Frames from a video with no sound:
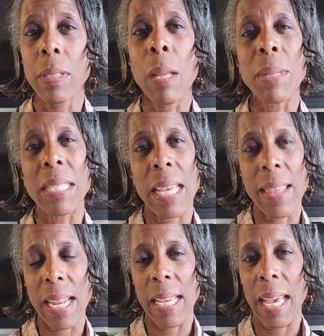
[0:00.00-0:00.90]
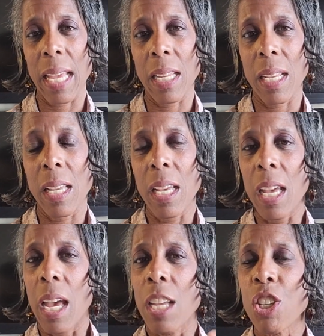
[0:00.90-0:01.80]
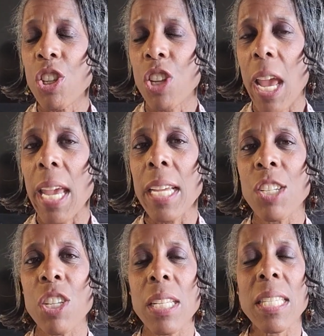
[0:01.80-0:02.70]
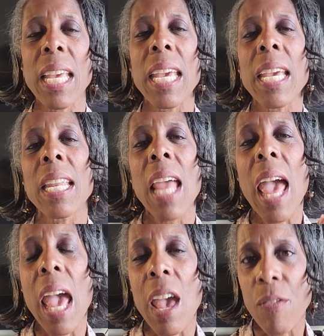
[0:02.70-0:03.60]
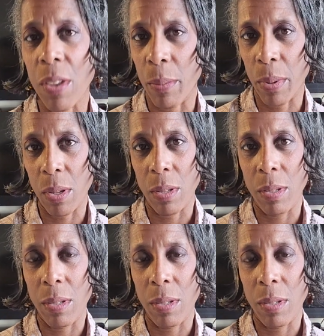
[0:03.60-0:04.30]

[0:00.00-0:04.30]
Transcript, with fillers: Let me say that again change is inevitable,